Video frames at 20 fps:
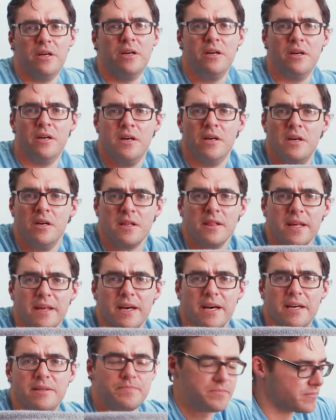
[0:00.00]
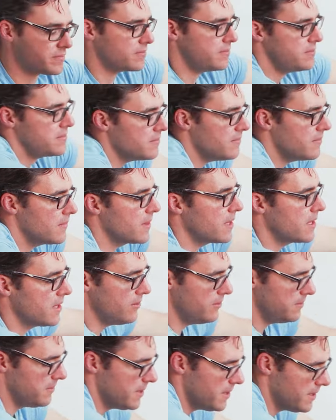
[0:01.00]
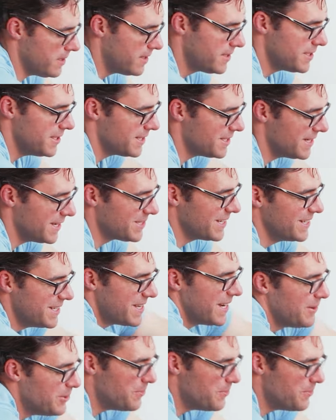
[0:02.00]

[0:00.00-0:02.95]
tight, you're going to be very sore to start off